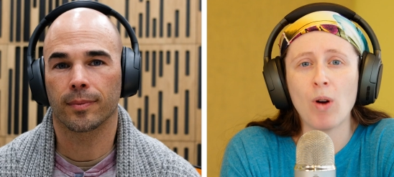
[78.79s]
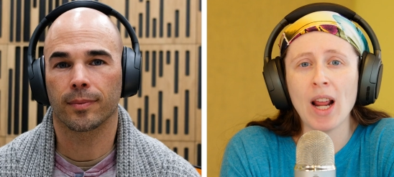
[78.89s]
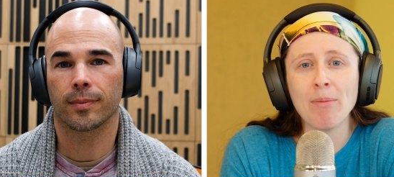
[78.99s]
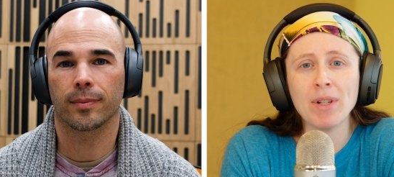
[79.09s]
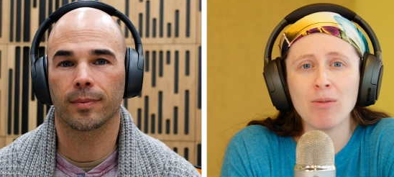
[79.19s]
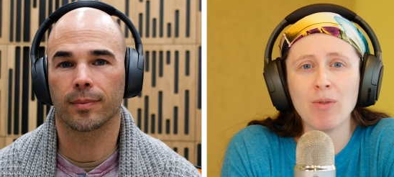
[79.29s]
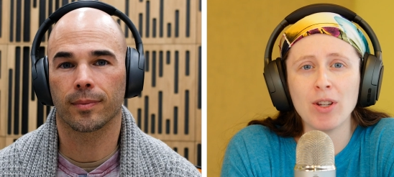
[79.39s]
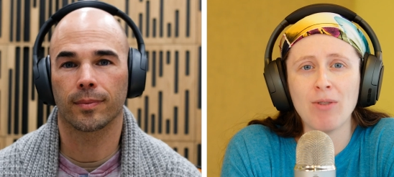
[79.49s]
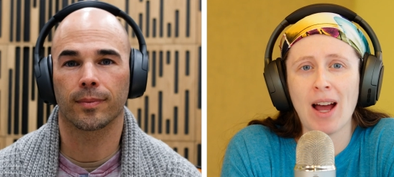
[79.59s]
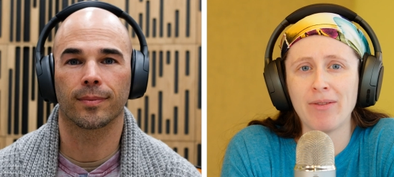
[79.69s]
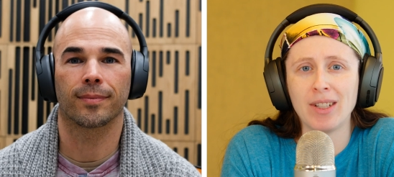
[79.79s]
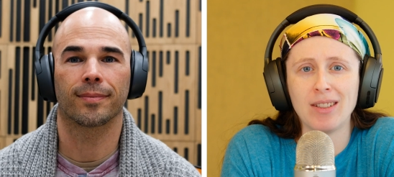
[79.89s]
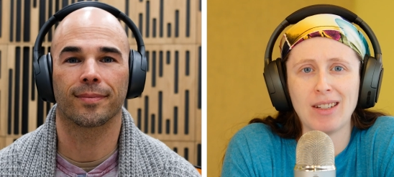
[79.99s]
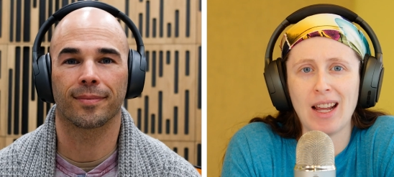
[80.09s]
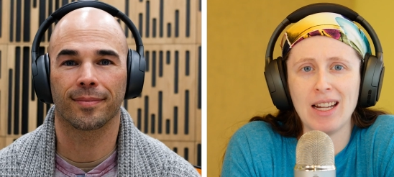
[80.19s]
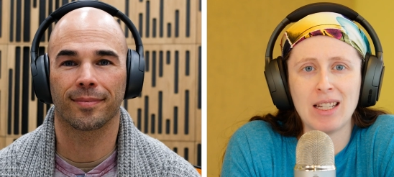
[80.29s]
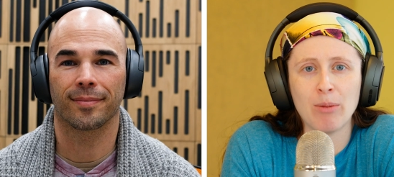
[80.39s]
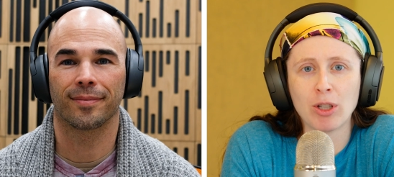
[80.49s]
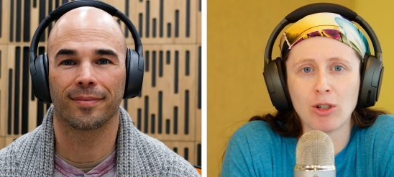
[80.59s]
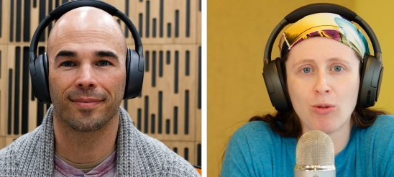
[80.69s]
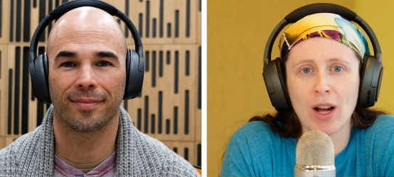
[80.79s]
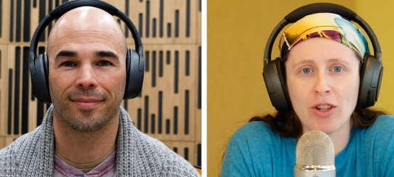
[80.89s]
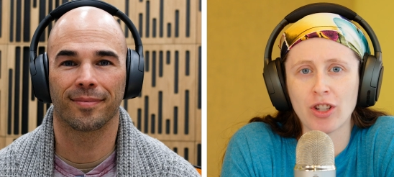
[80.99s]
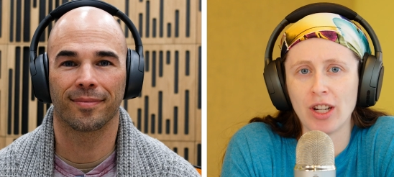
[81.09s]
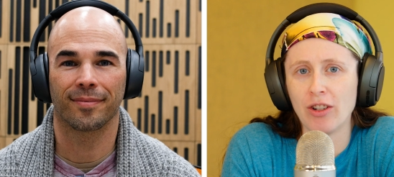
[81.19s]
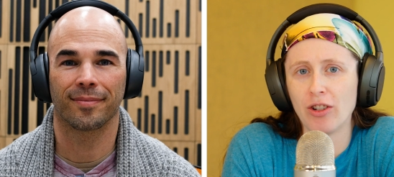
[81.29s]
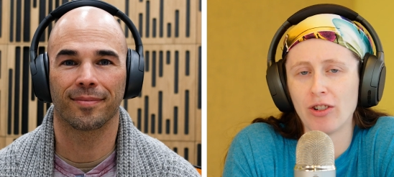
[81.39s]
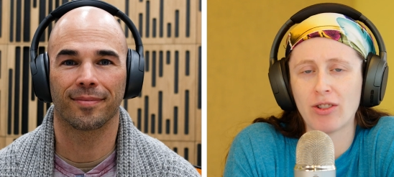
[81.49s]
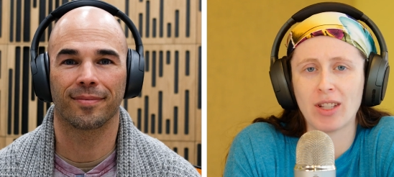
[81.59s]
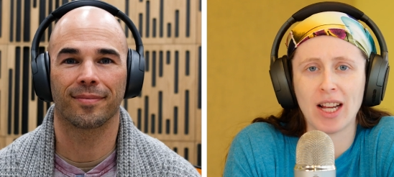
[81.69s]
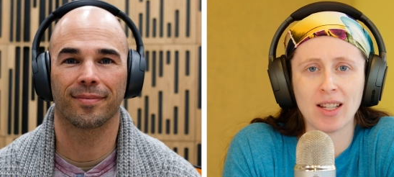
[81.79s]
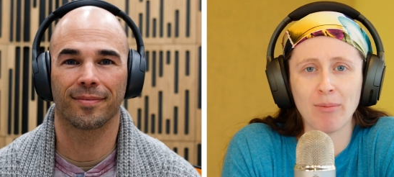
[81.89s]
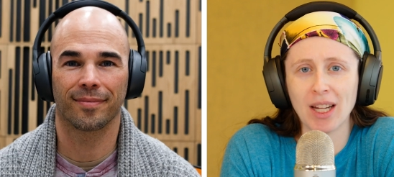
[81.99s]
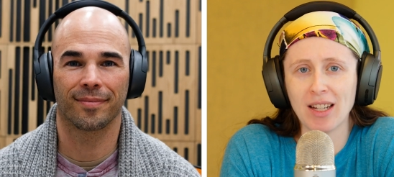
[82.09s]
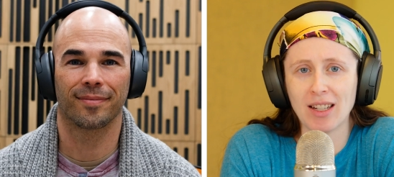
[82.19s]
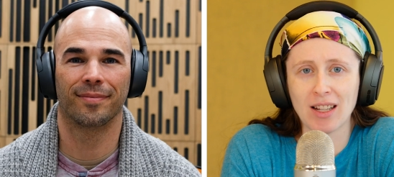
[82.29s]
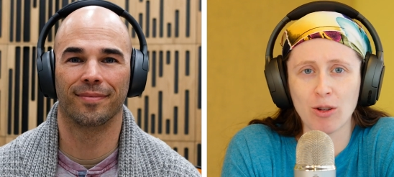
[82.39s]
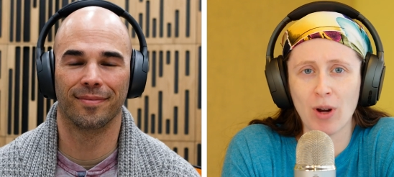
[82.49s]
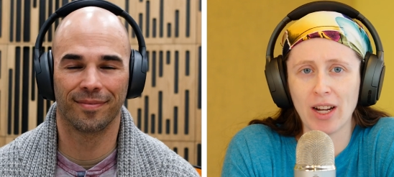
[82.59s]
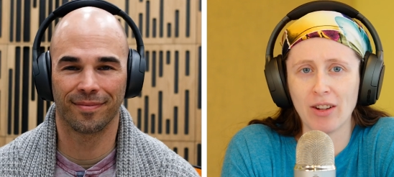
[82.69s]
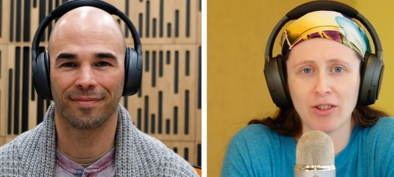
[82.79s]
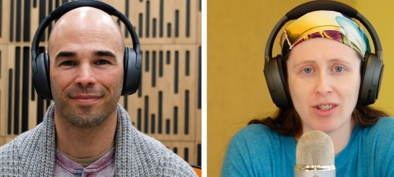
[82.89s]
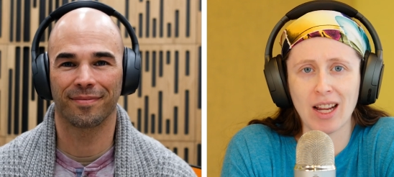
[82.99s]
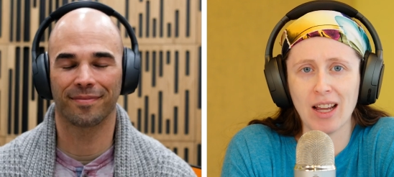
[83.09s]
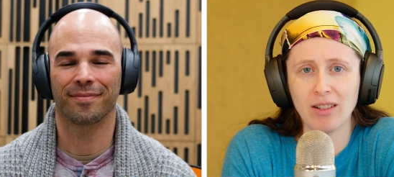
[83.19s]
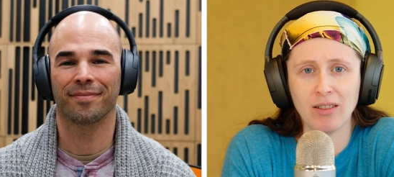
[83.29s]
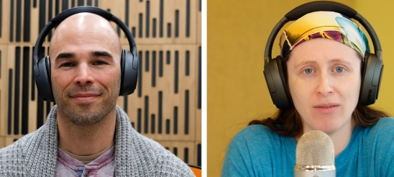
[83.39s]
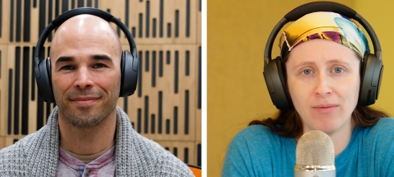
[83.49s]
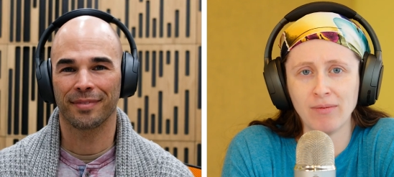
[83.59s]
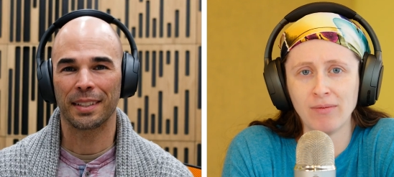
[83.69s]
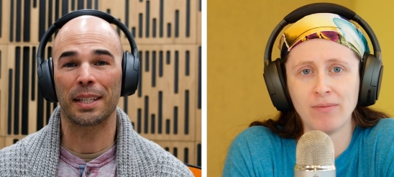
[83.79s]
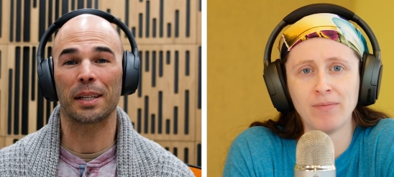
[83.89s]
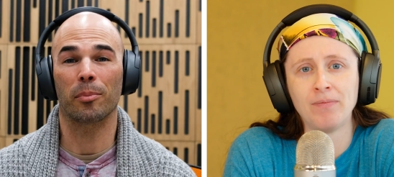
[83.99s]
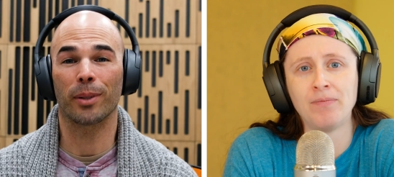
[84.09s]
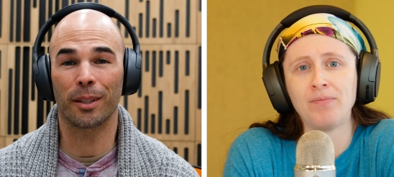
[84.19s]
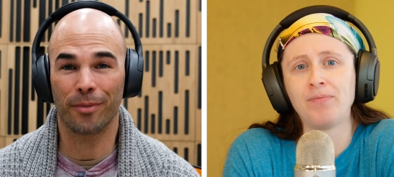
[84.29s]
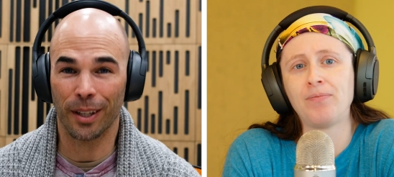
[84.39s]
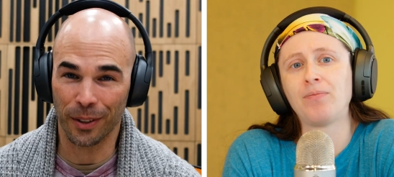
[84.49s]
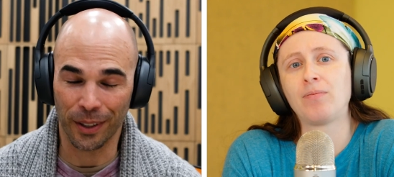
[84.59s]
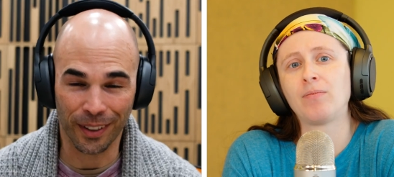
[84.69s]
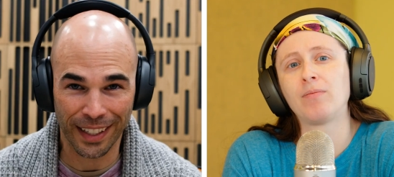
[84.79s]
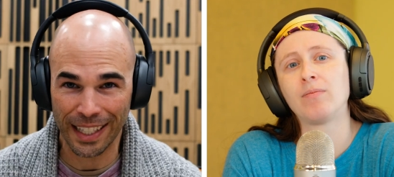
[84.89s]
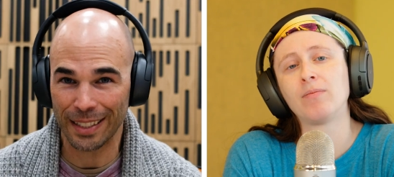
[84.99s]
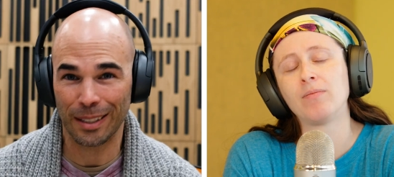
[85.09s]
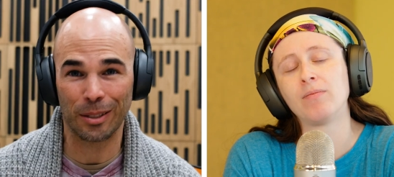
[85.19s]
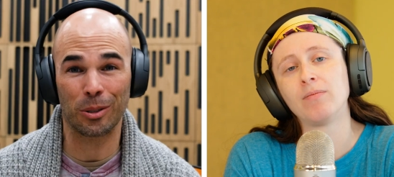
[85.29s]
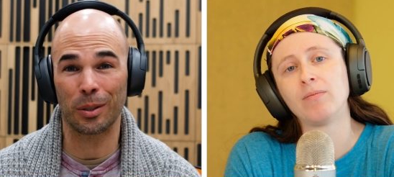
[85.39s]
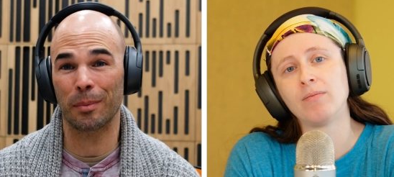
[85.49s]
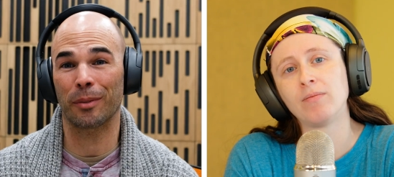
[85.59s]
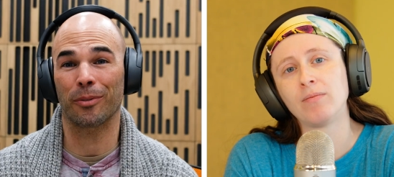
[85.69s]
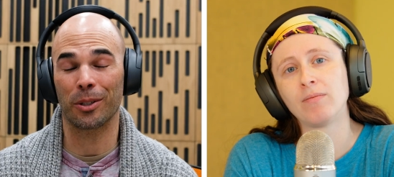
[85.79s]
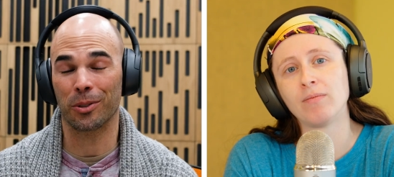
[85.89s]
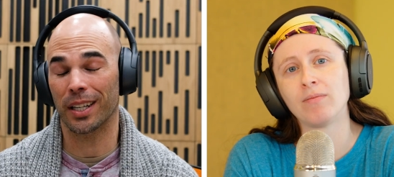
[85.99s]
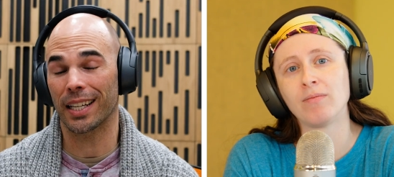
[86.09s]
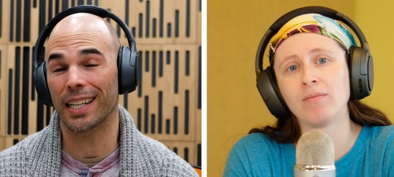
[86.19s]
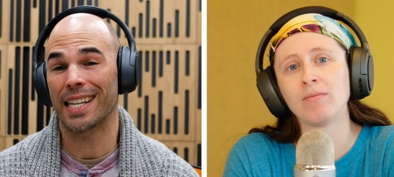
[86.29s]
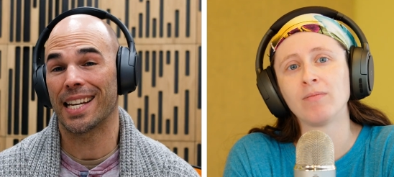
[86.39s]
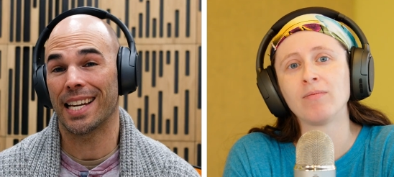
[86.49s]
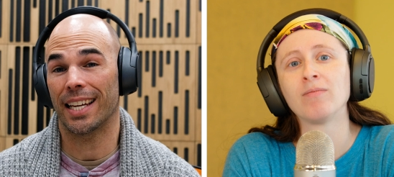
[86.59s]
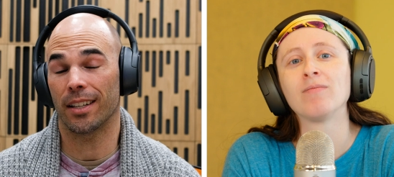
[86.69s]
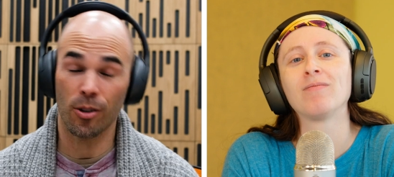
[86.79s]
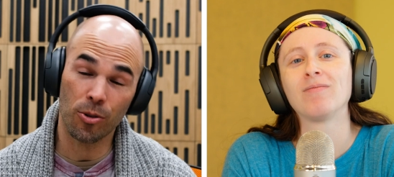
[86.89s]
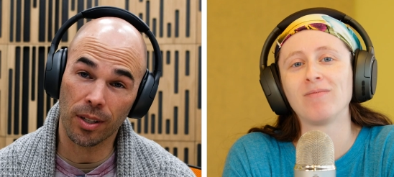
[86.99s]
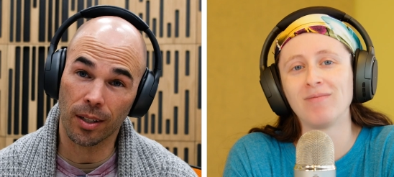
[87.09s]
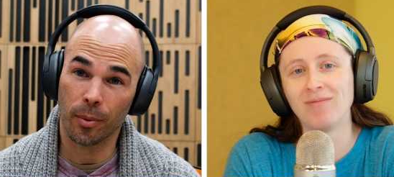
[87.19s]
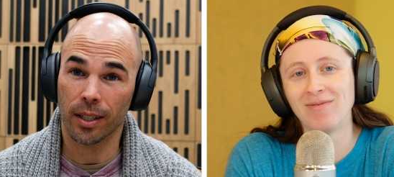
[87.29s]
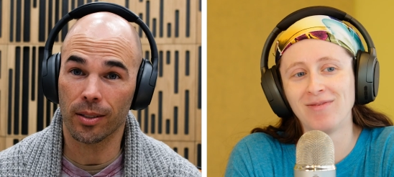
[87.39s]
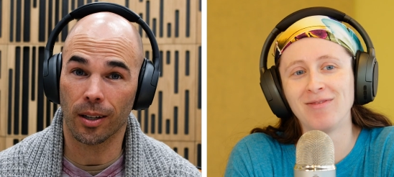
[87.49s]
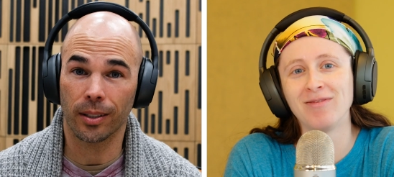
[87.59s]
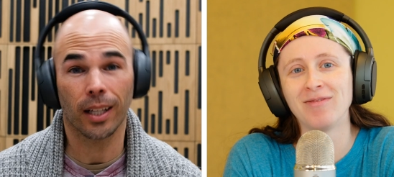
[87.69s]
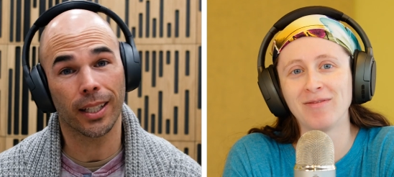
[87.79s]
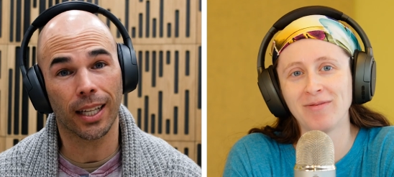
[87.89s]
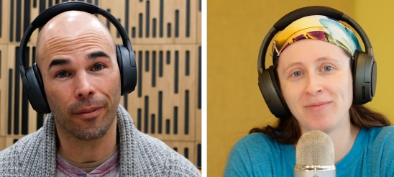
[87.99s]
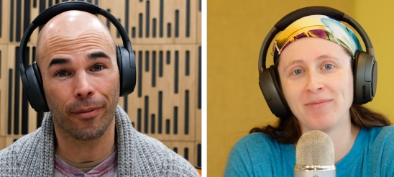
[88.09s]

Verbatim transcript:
Speaker 1: what happens when you have an atypical question or say something it doesn't quite understand?
Speaker 2: Complete failure, and it's extremely frustrating. And usually, when I start yelling at the